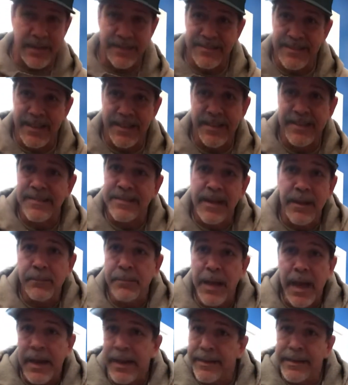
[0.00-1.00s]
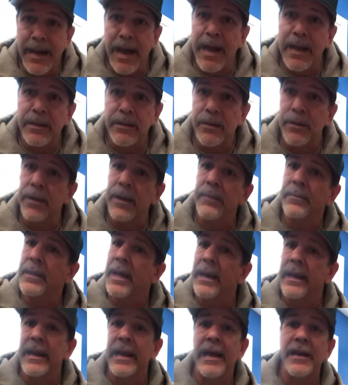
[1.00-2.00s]
say this: I'm not a doctor, I'm
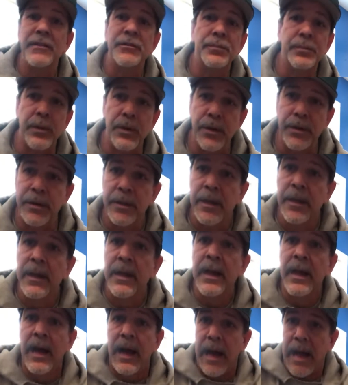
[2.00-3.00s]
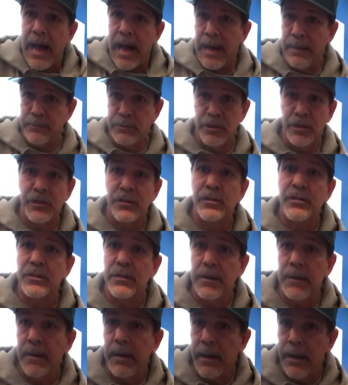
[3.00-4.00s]
not an expert, I'm just
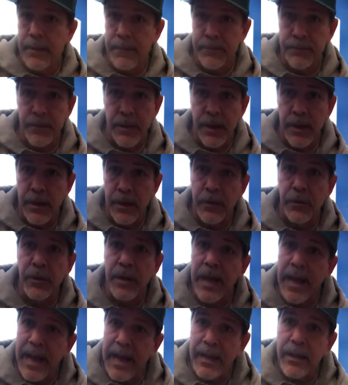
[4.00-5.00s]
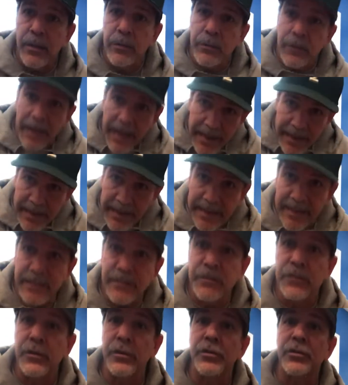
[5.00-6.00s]
another guy who had a knee
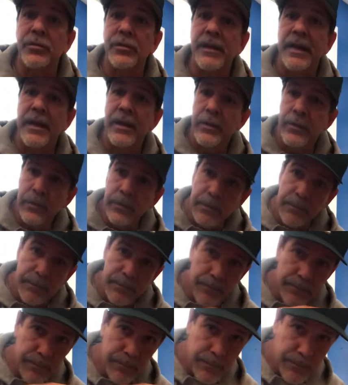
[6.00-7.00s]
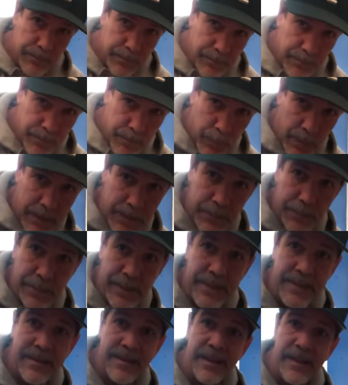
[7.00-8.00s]
surgery, who went to
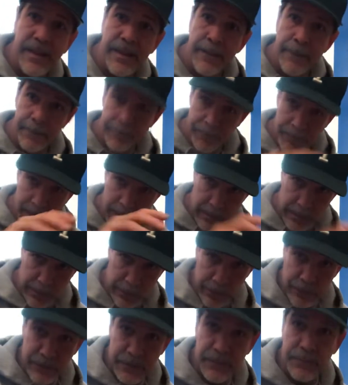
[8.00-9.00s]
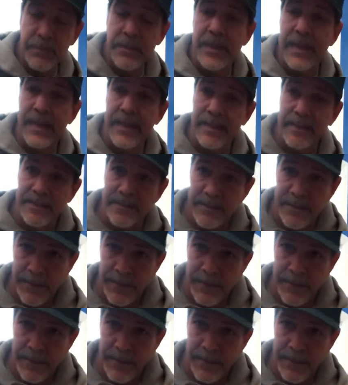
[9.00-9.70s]
PT, learned some things,